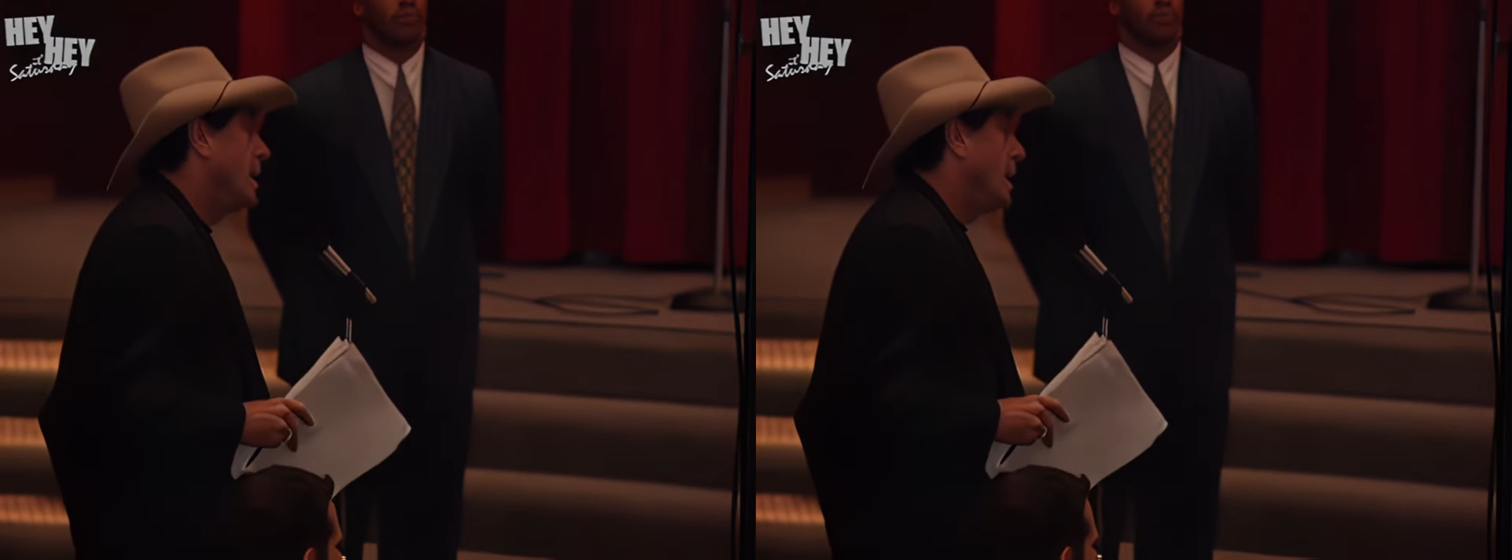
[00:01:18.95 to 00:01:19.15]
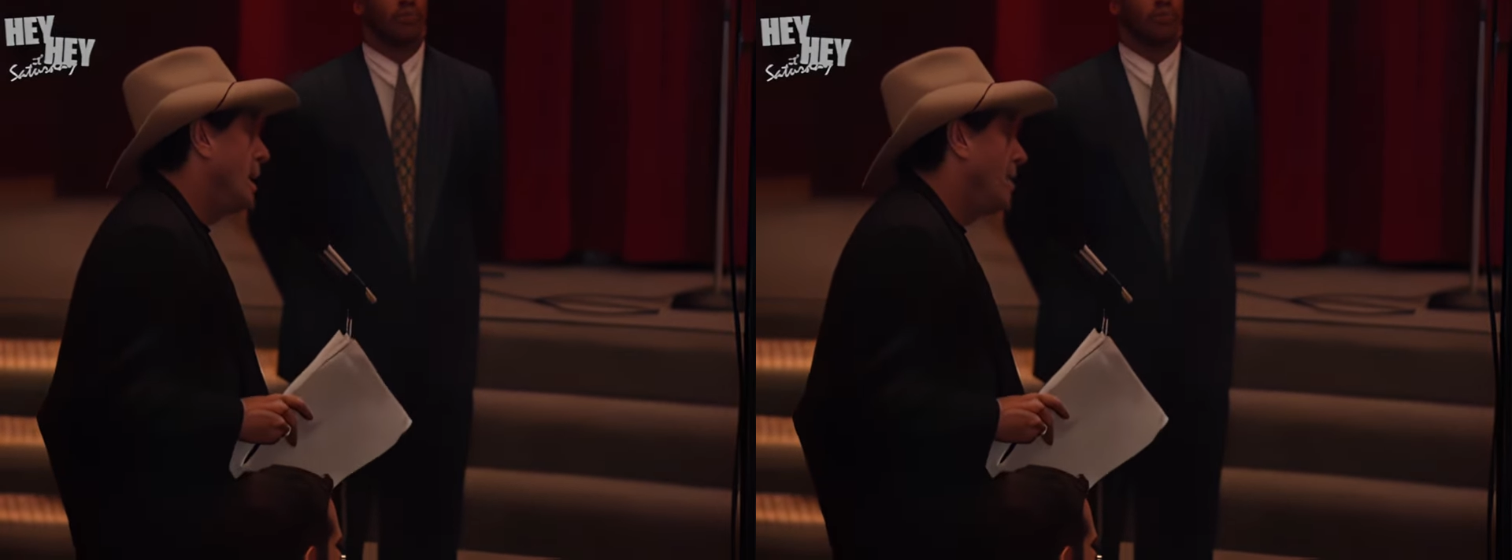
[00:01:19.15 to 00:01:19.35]

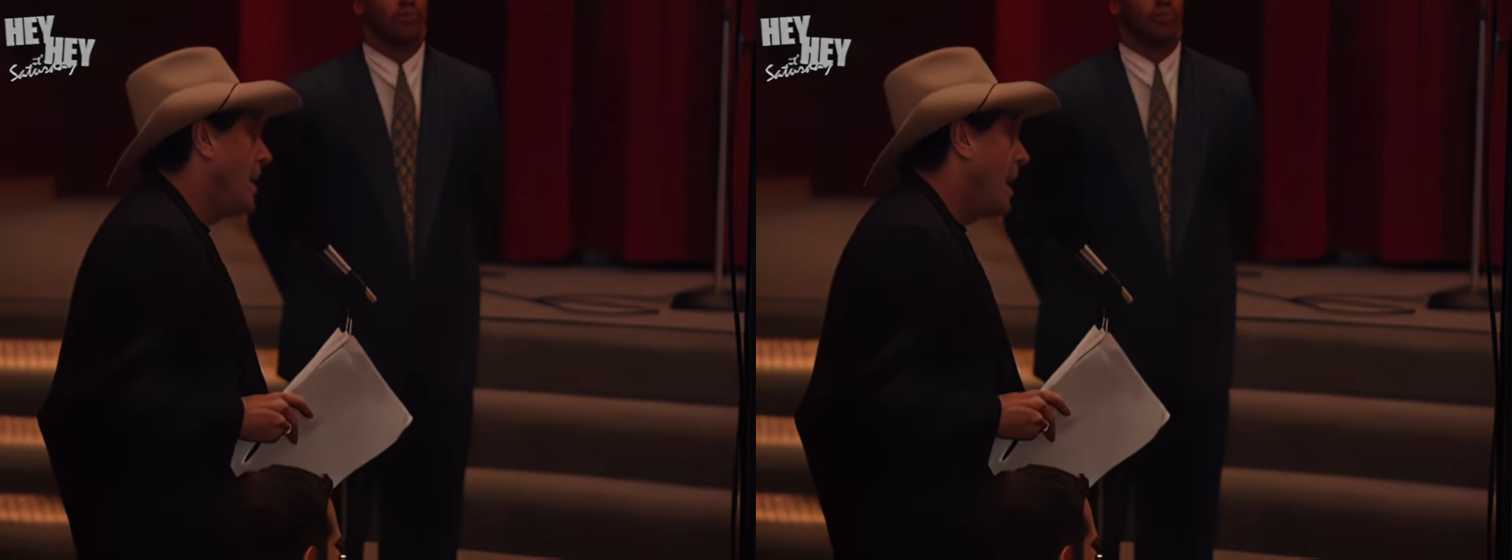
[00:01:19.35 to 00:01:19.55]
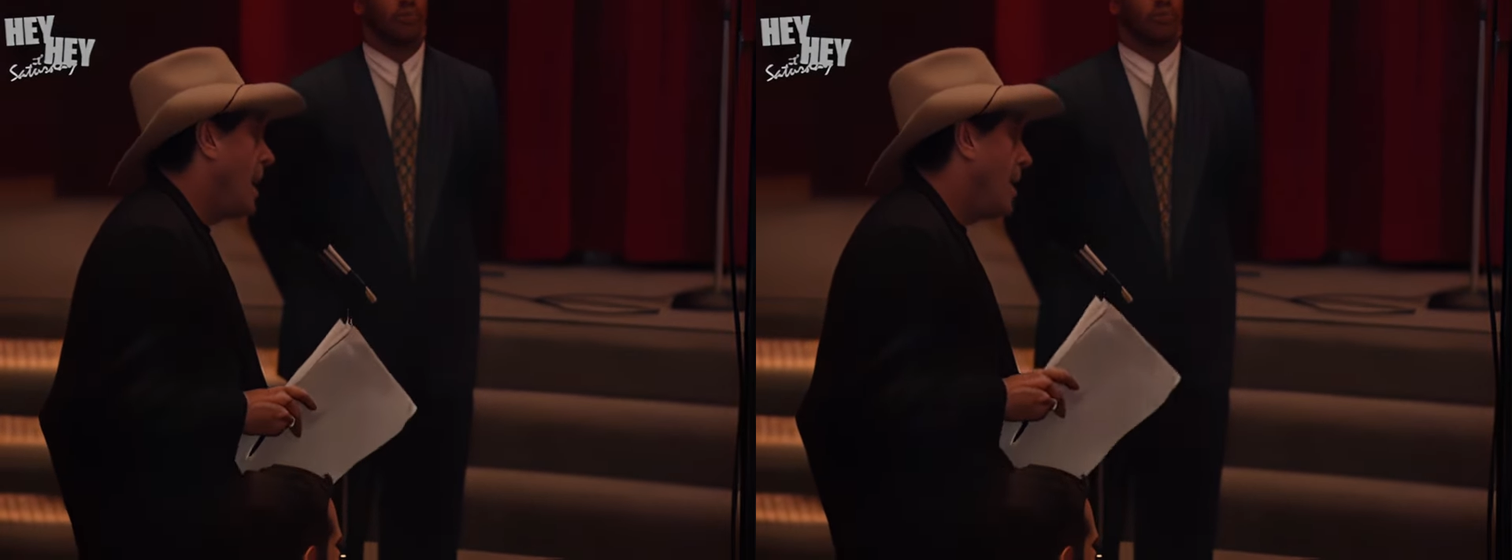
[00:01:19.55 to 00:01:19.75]
um,
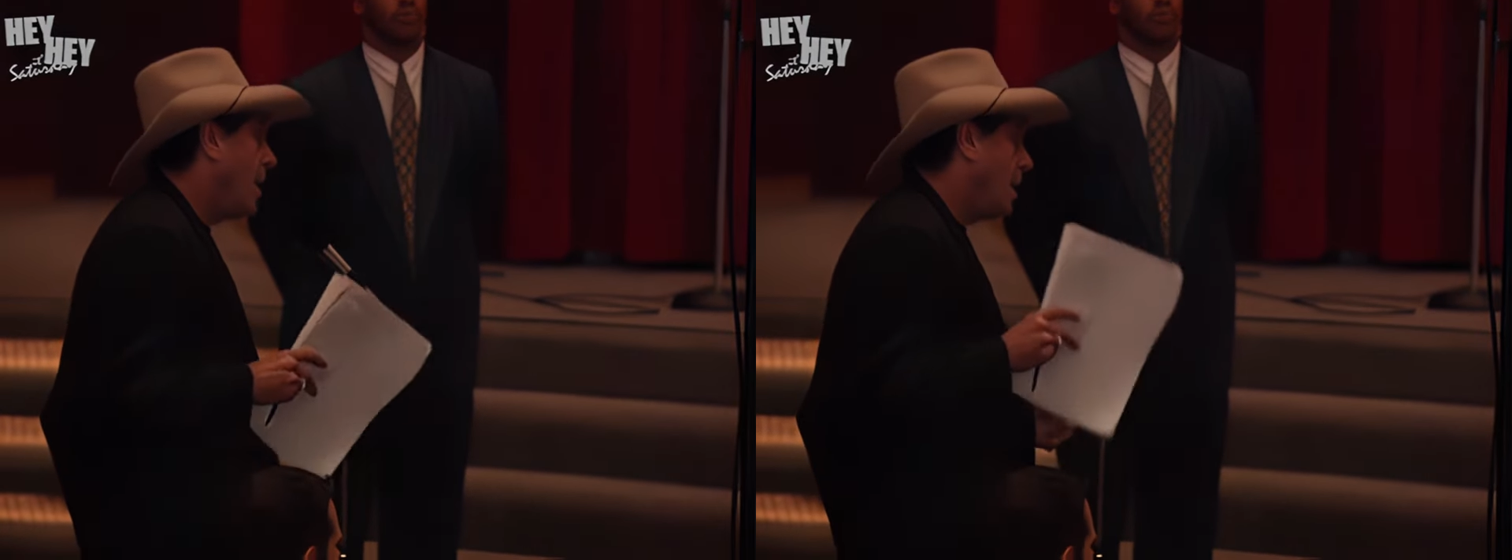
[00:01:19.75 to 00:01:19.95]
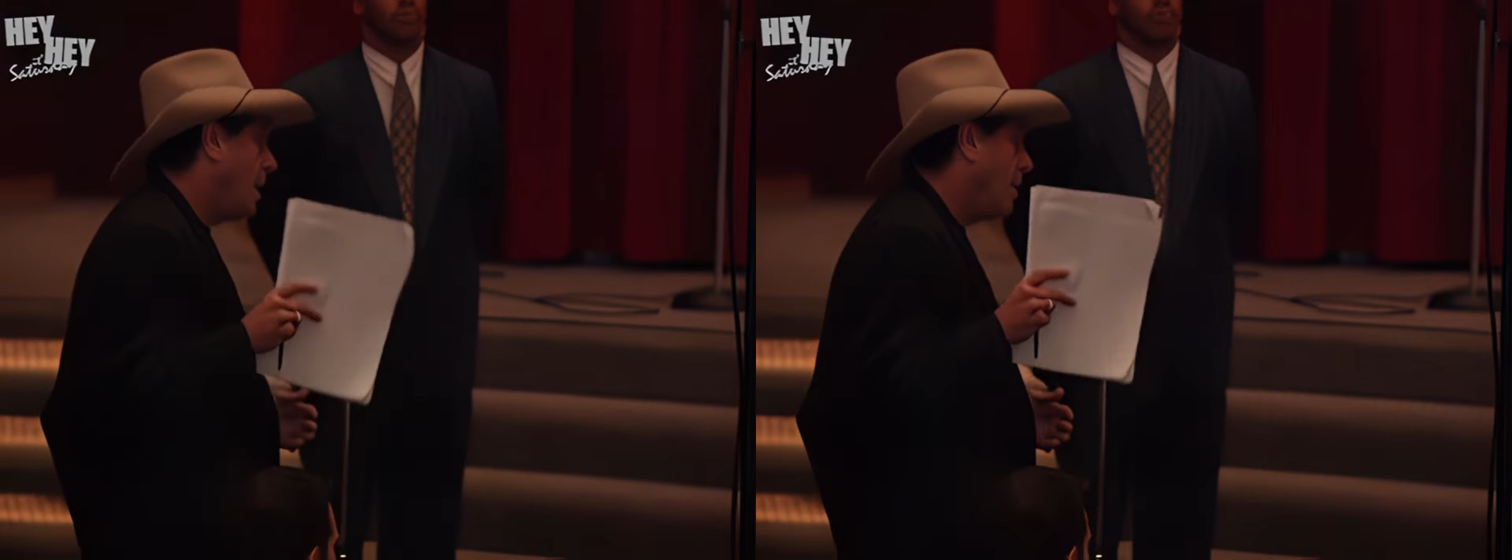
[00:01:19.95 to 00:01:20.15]

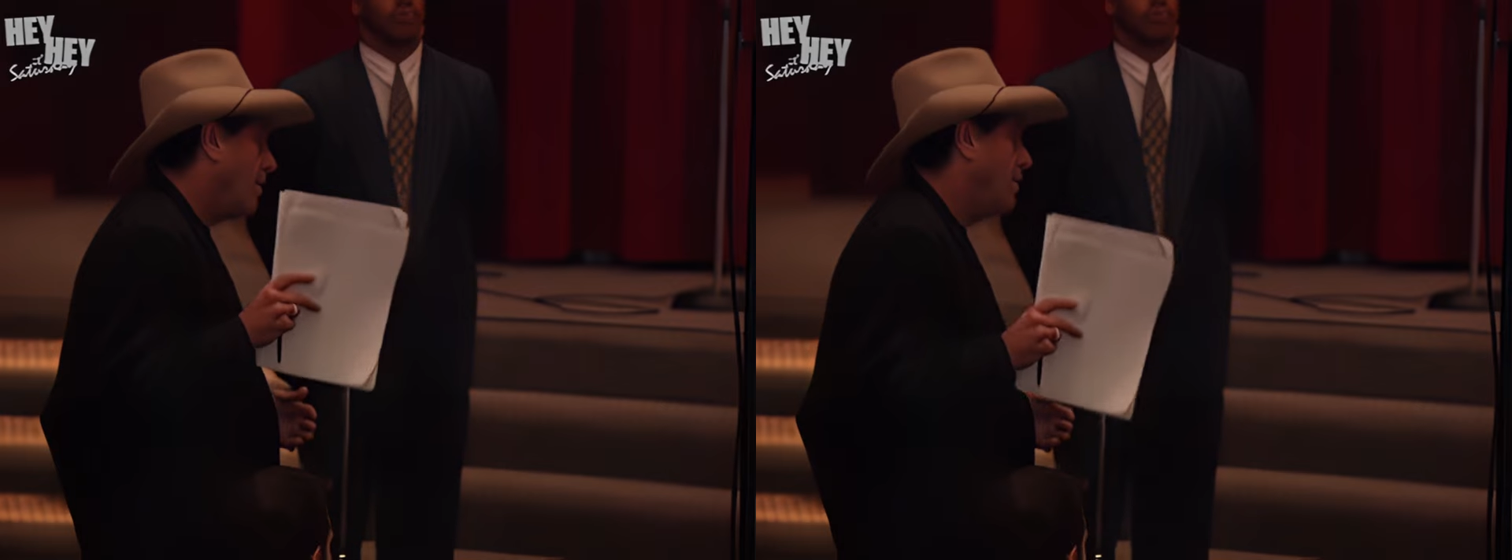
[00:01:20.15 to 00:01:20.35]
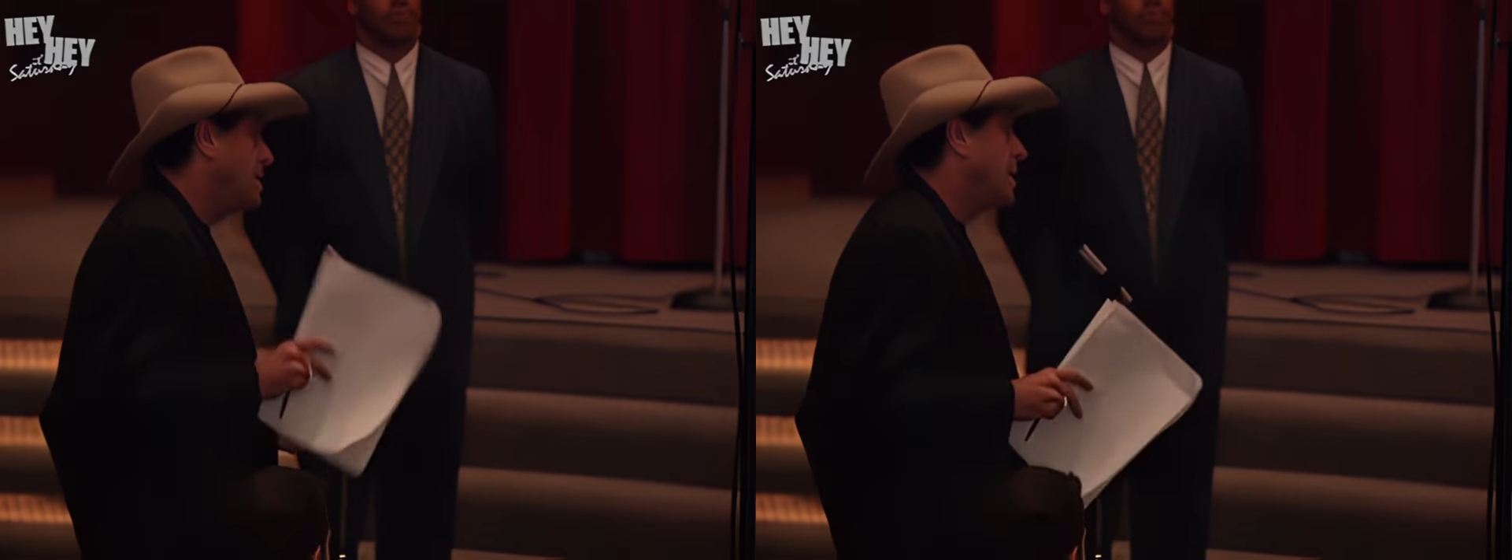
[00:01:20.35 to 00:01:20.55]
how
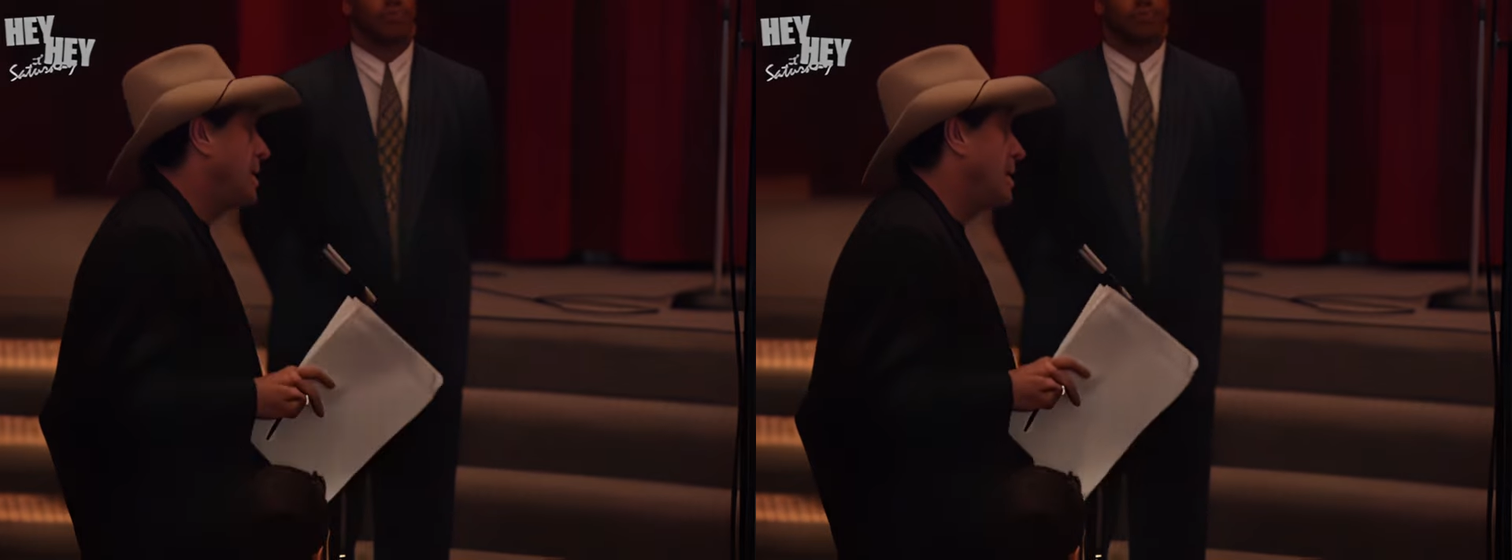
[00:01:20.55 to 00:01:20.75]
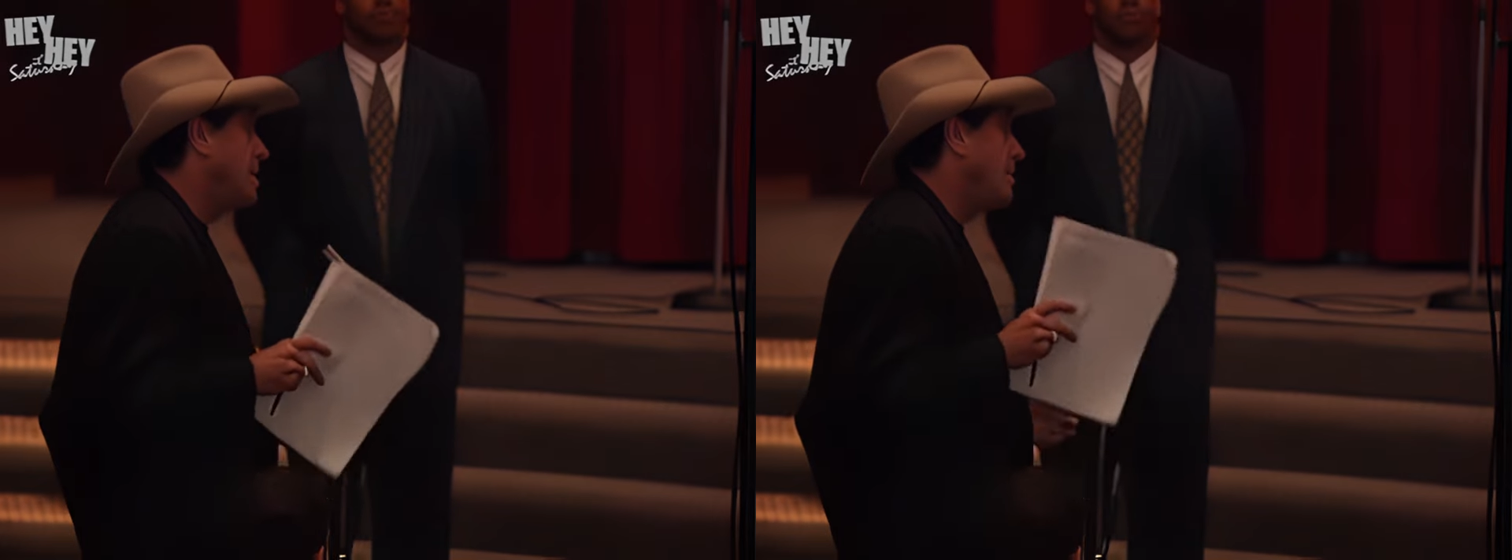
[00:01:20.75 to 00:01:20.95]

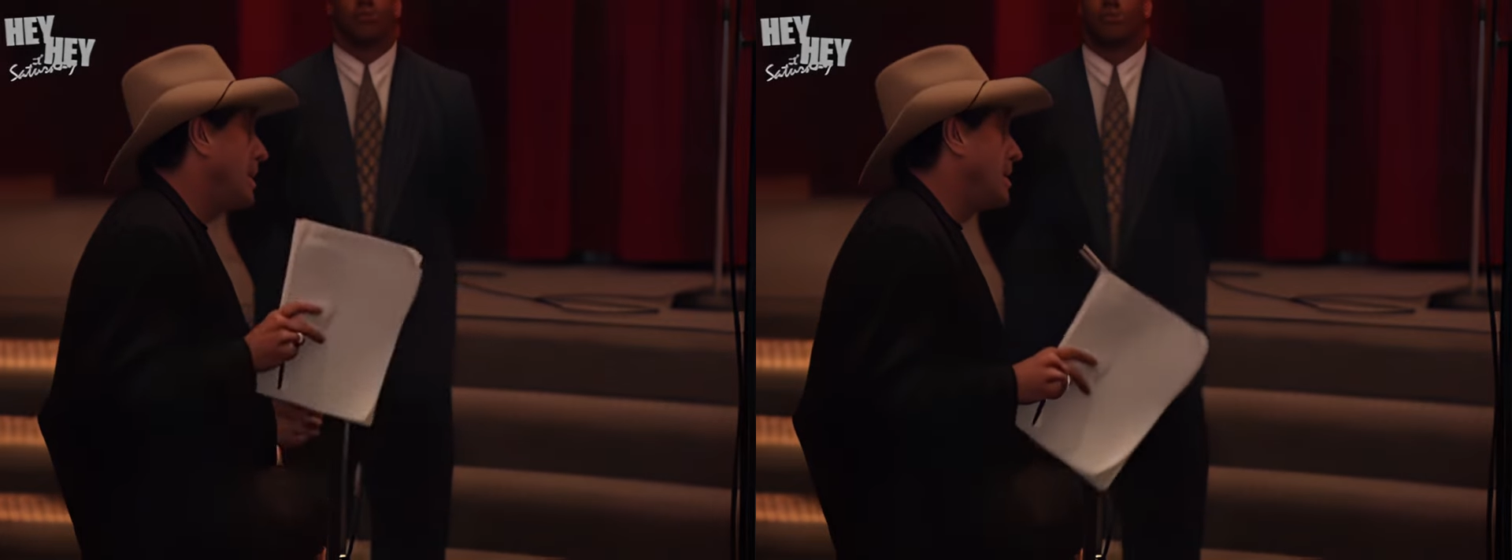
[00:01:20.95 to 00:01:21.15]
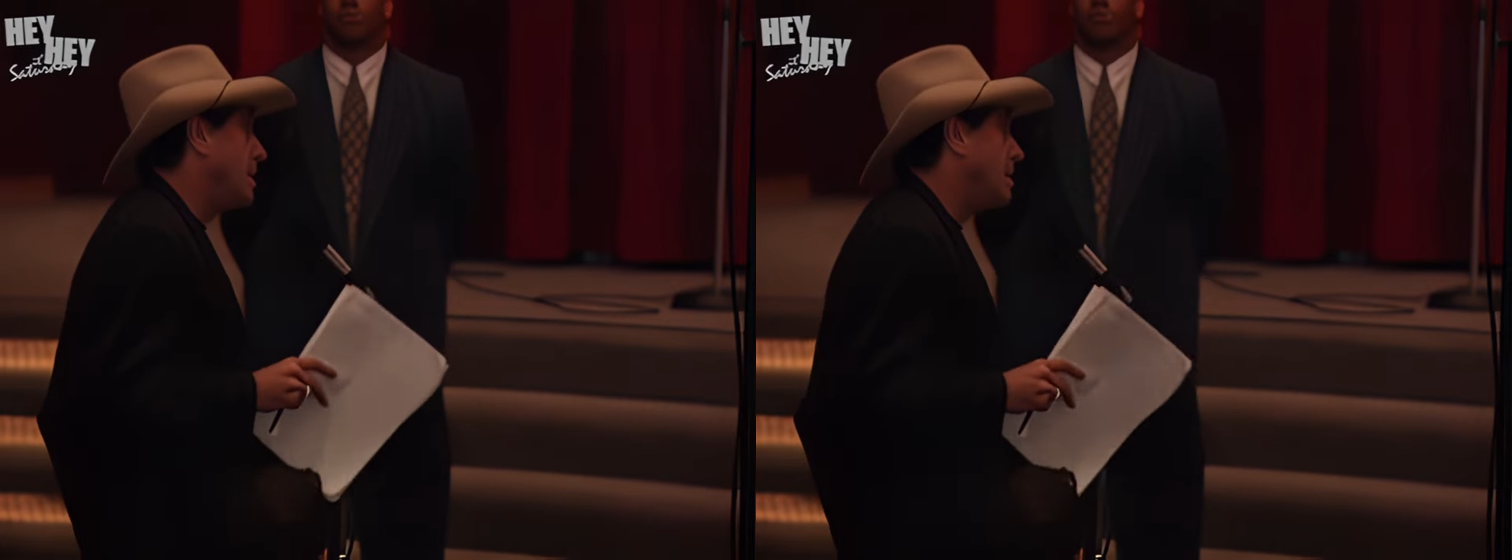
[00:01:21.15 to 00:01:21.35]
physically
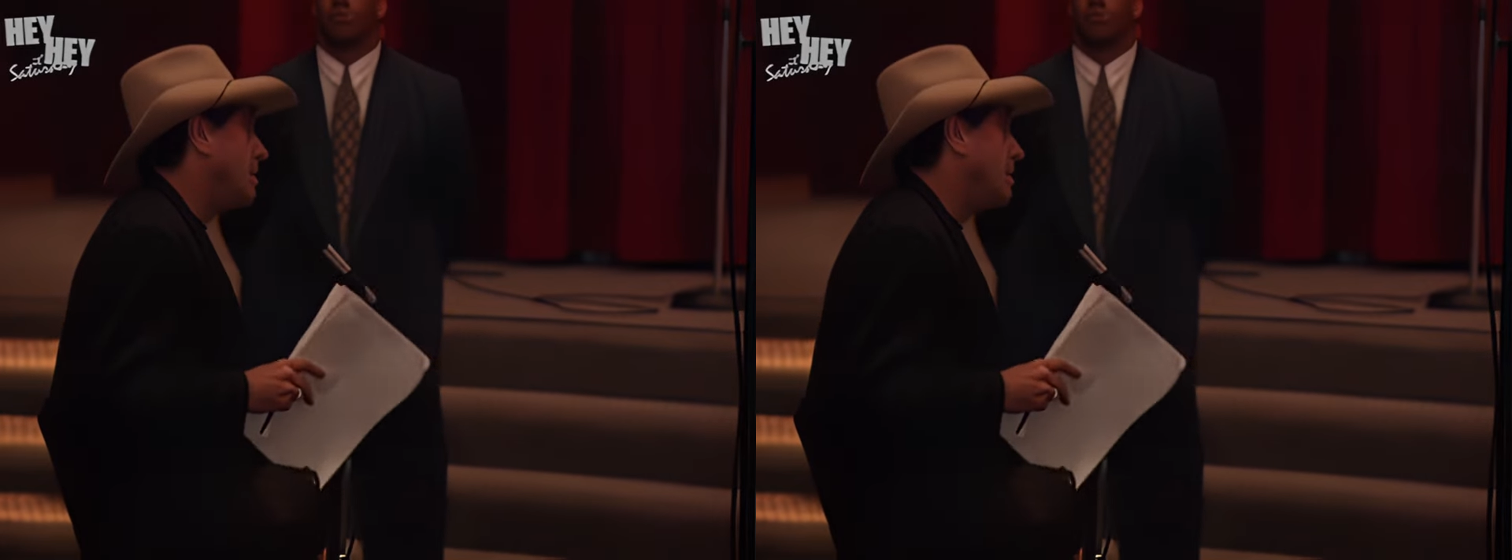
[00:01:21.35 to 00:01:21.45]
mentally